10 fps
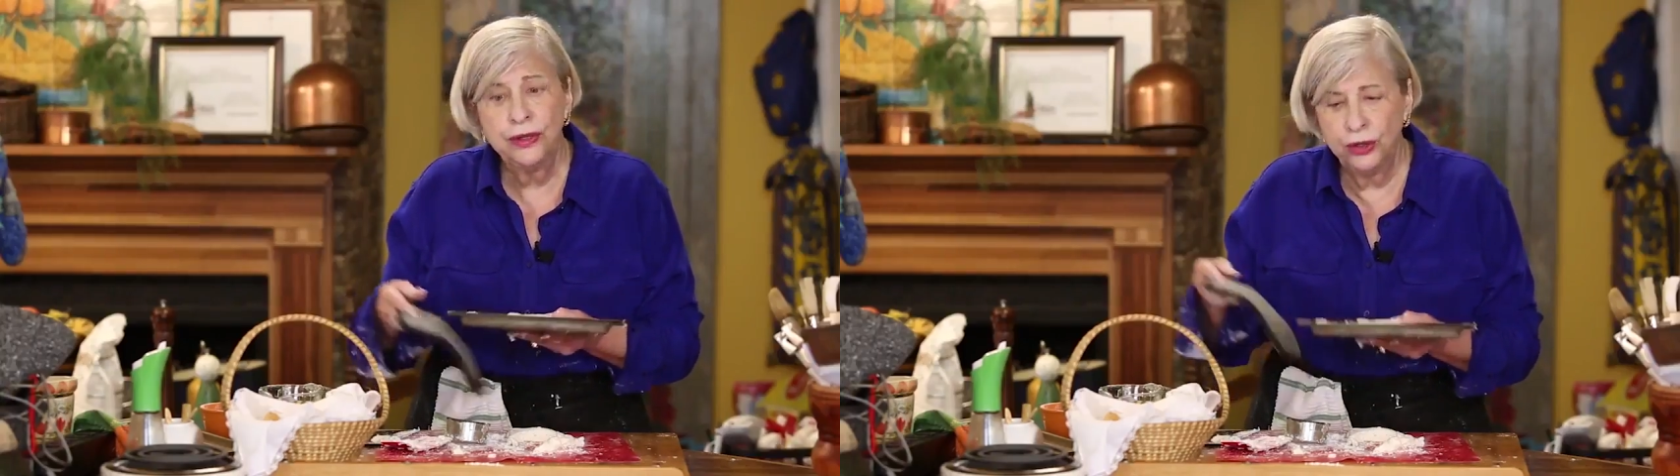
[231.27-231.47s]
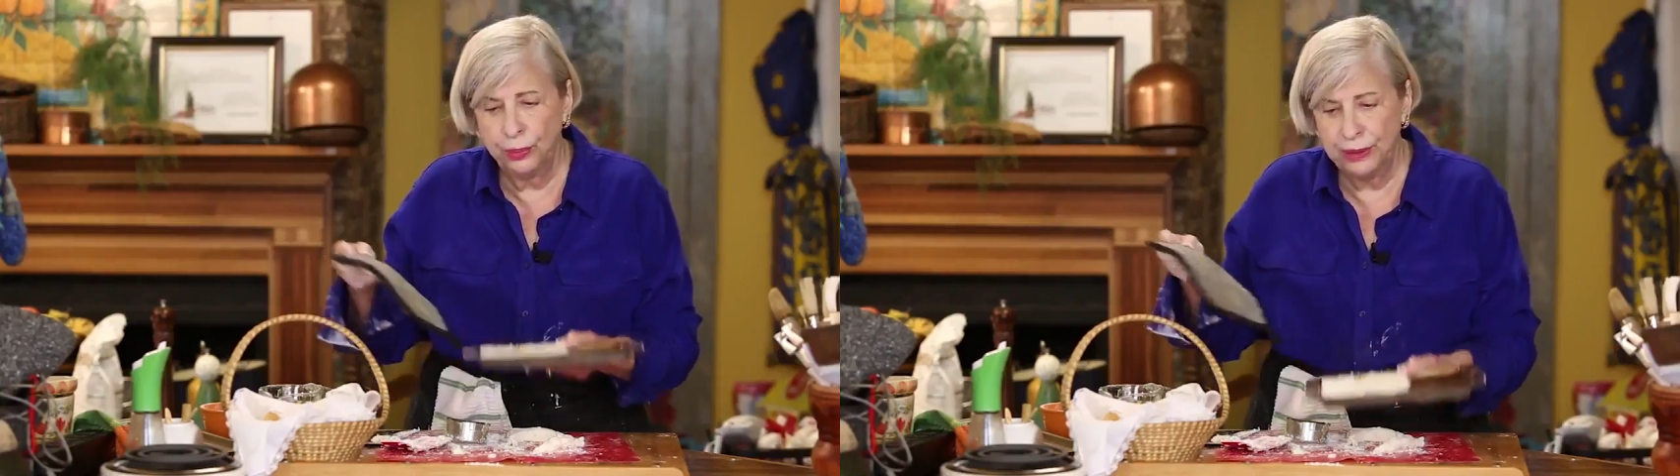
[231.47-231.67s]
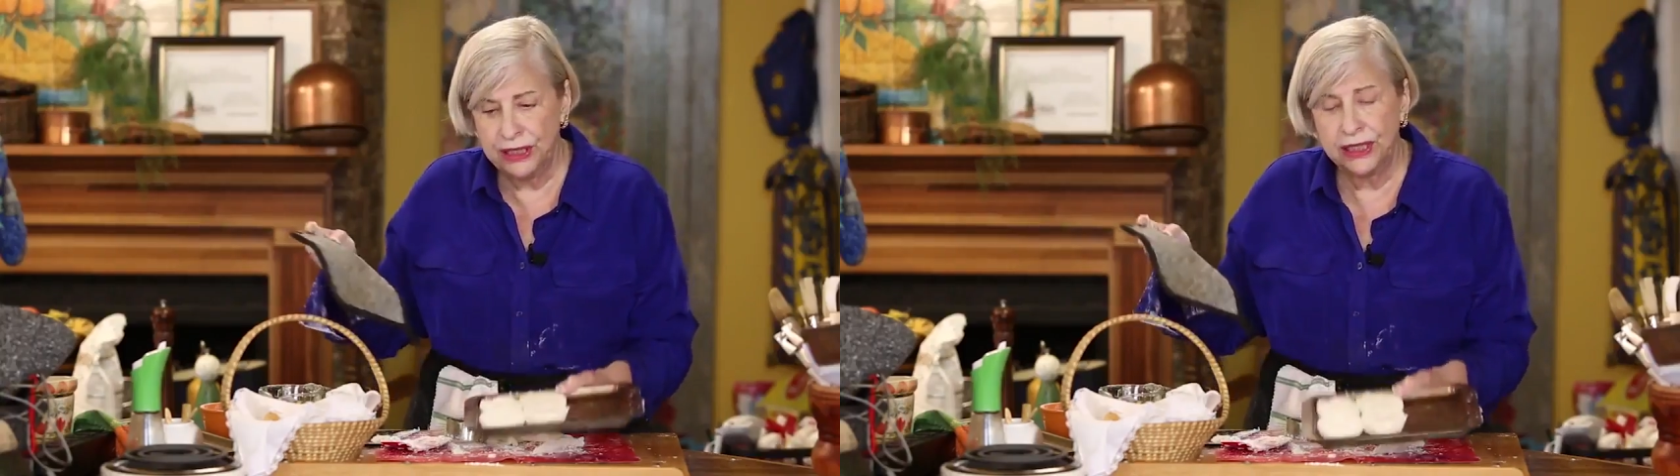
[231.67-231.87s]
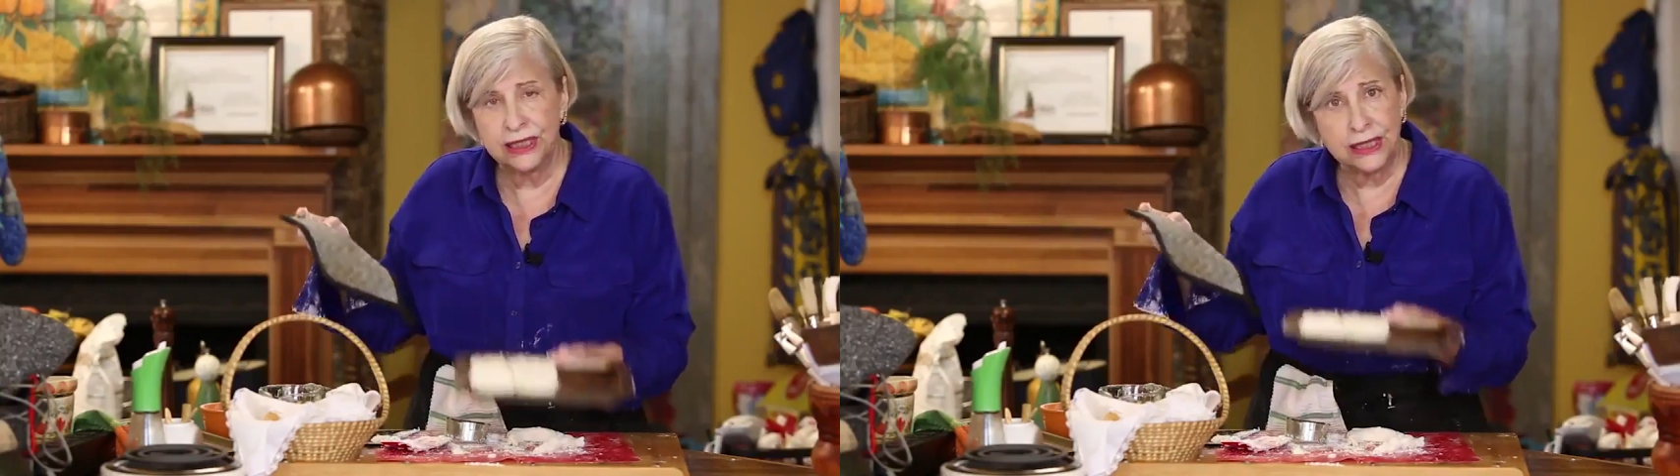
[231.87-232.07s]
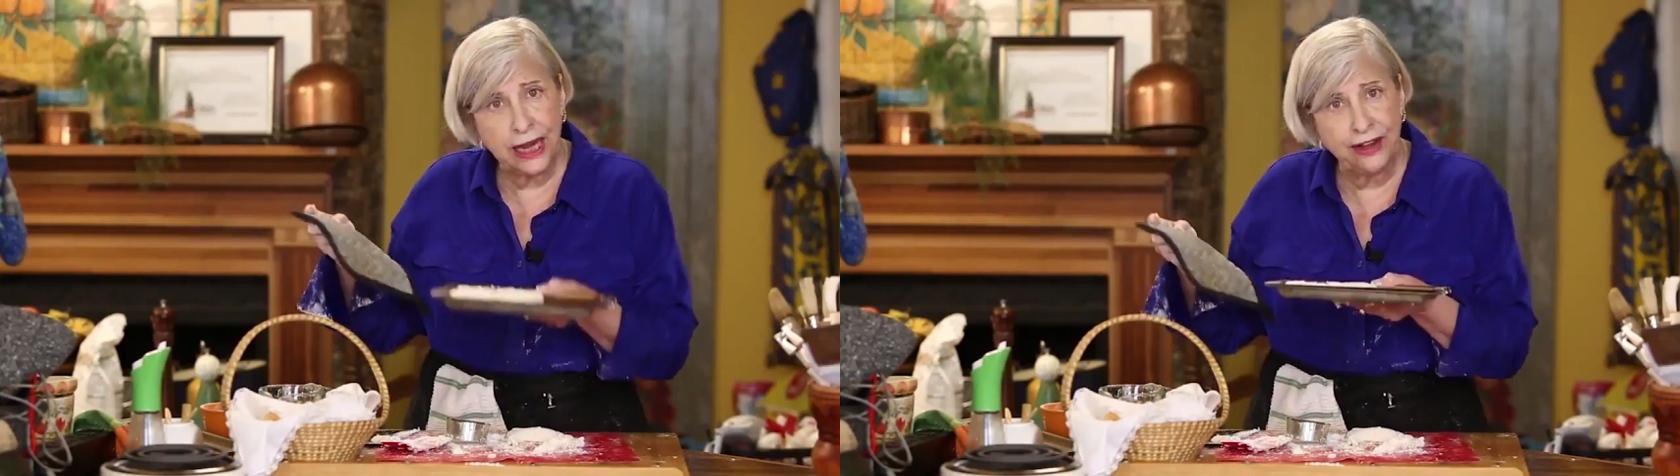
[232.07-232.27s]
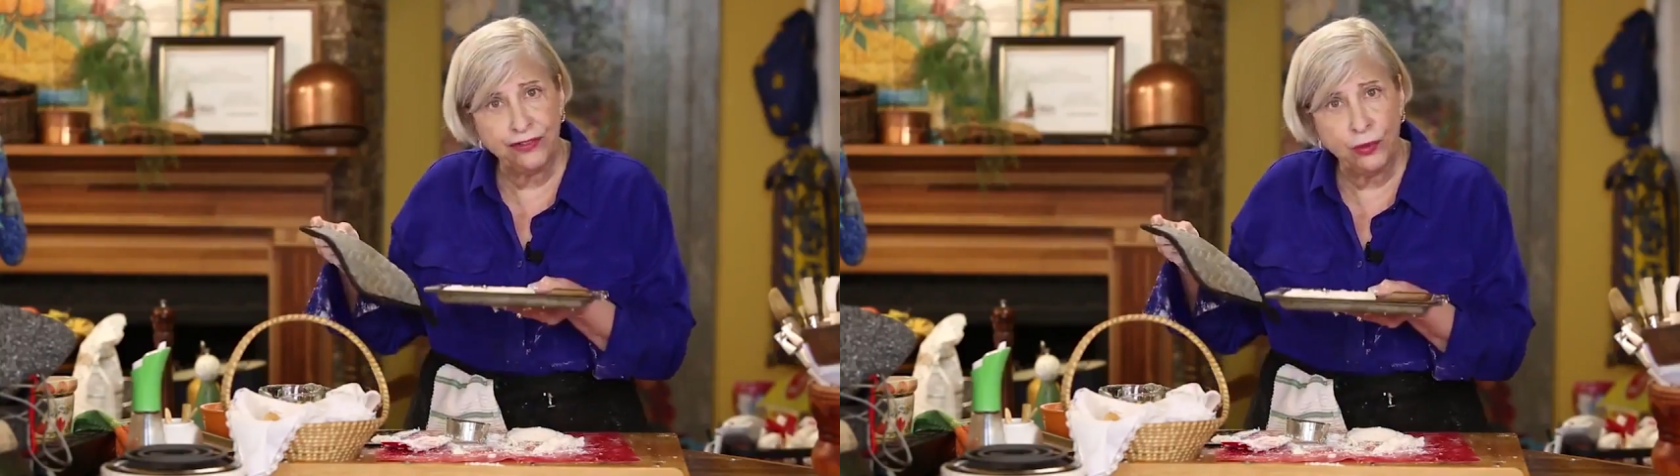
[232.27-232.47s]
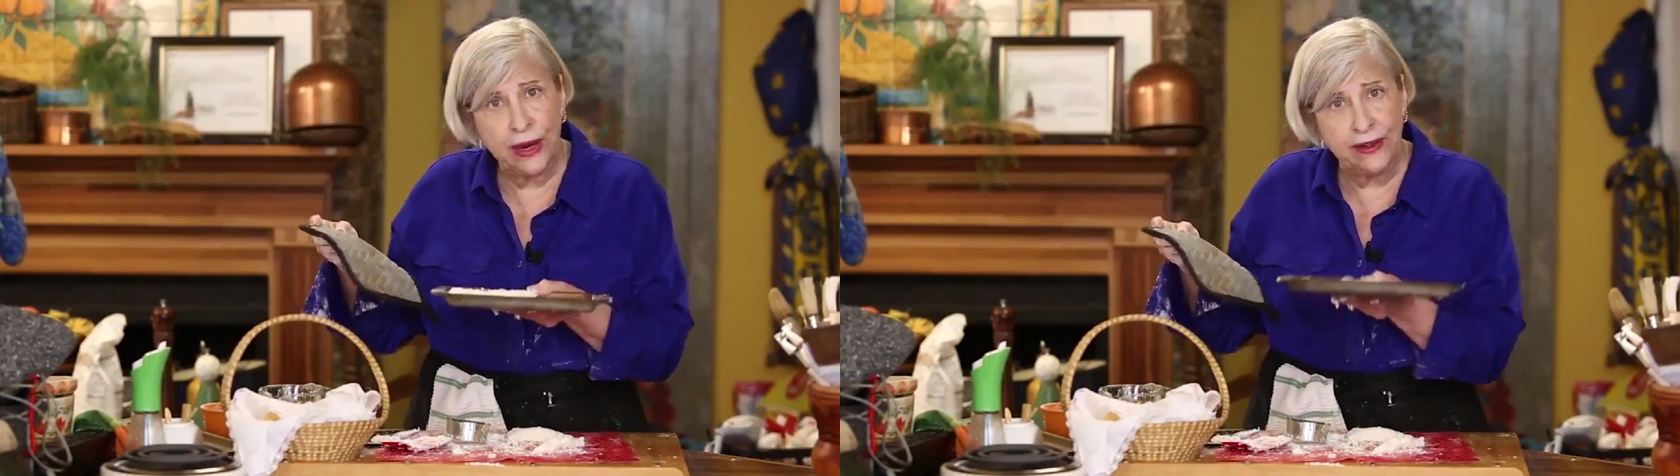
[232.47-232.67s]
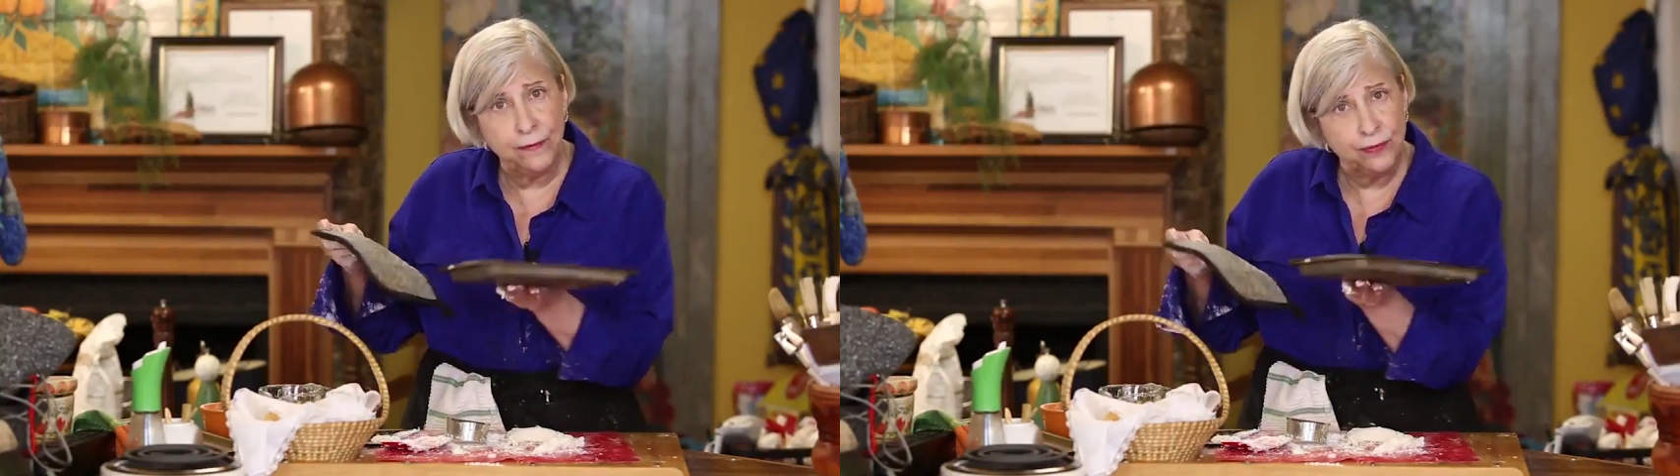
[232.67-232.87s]
your biscuits
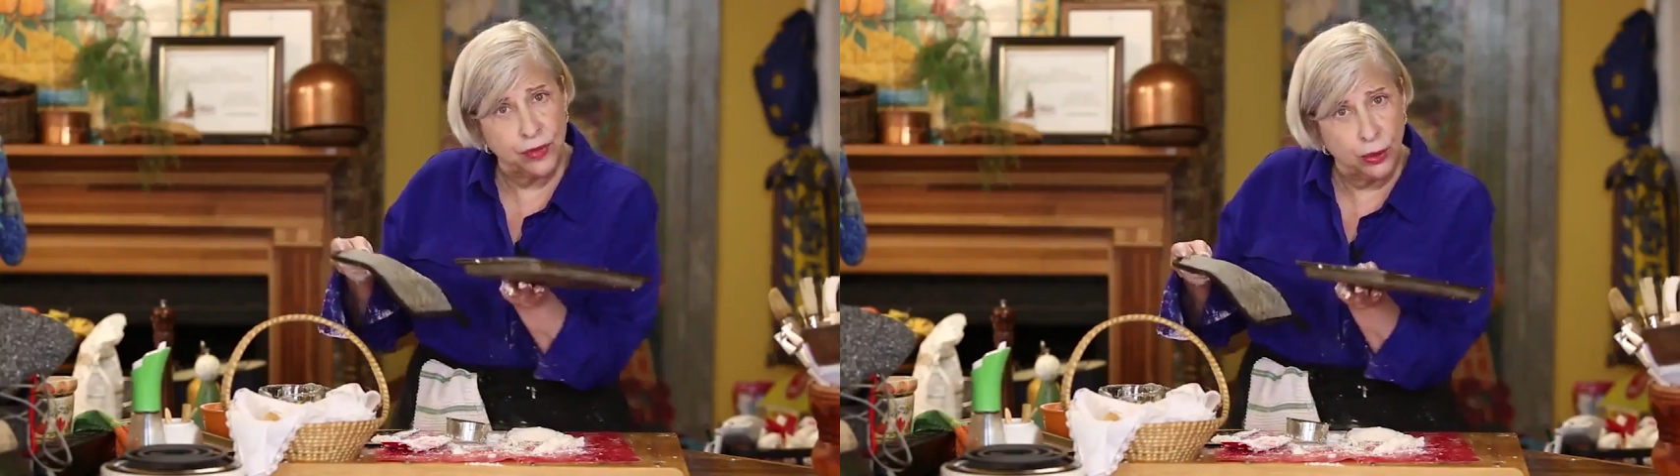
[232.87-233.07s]
halfway,